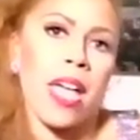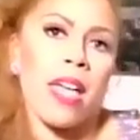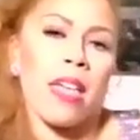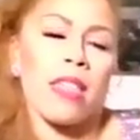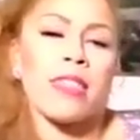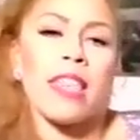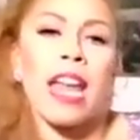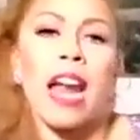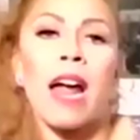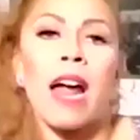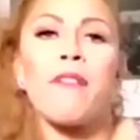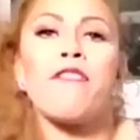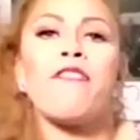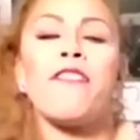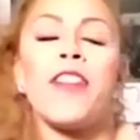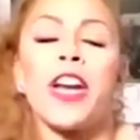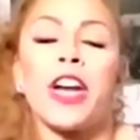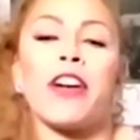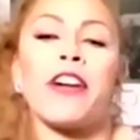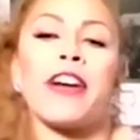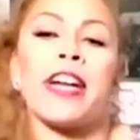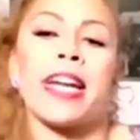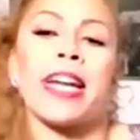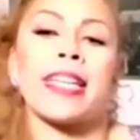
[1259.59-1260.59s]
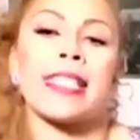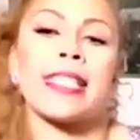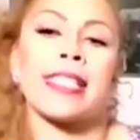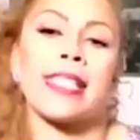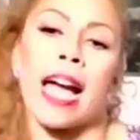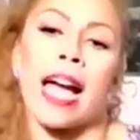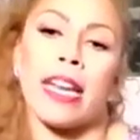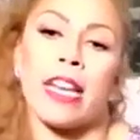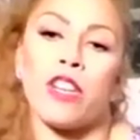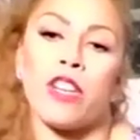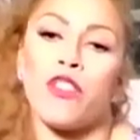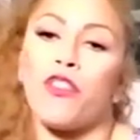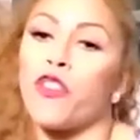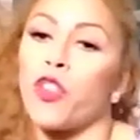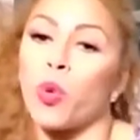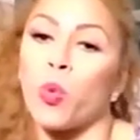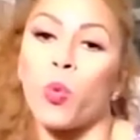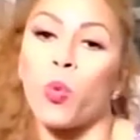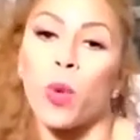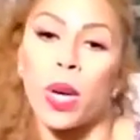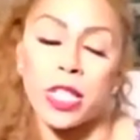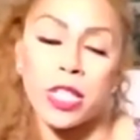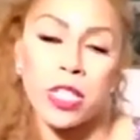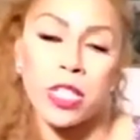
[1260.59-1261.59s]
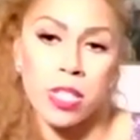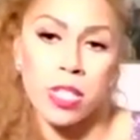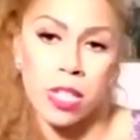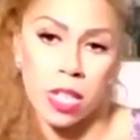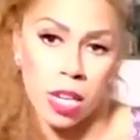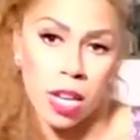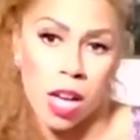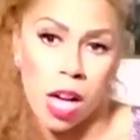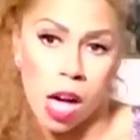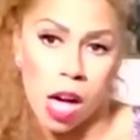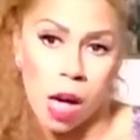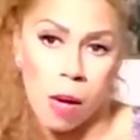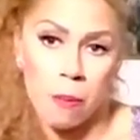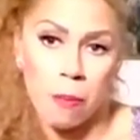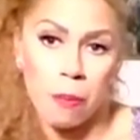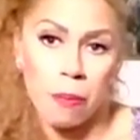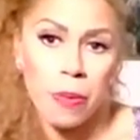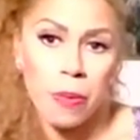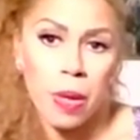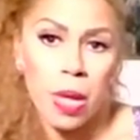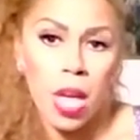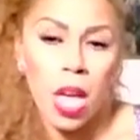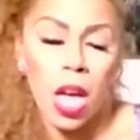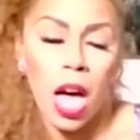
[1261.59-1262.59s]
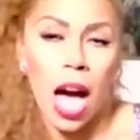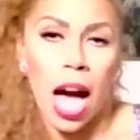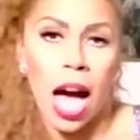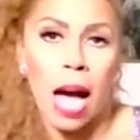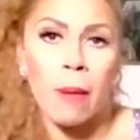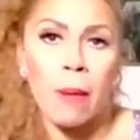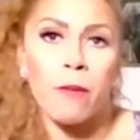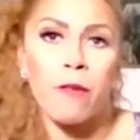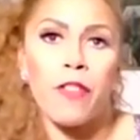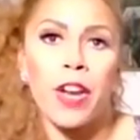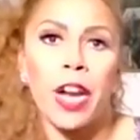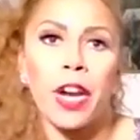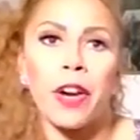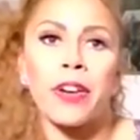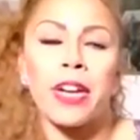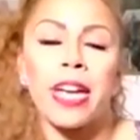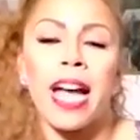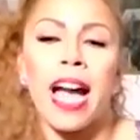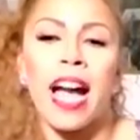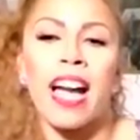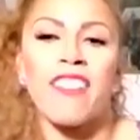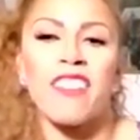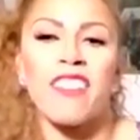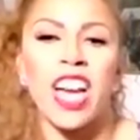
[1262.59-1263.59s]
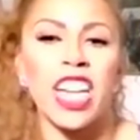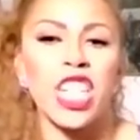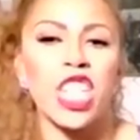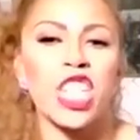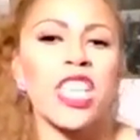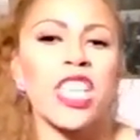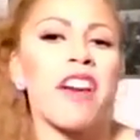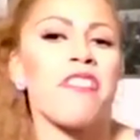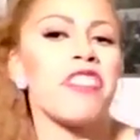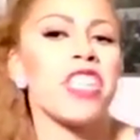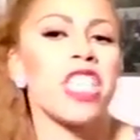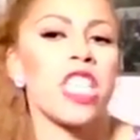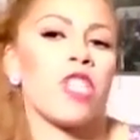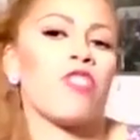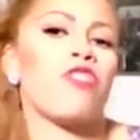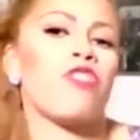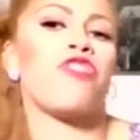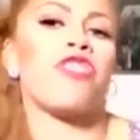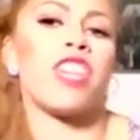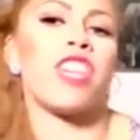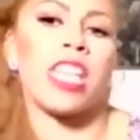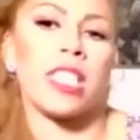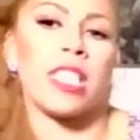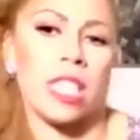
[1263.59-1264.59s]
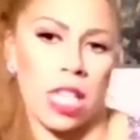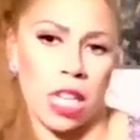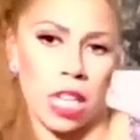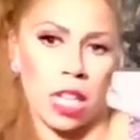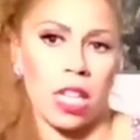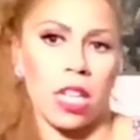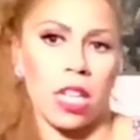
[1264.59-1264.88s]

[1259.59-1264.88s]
that I'm very excited for what's to come. I just have this feeling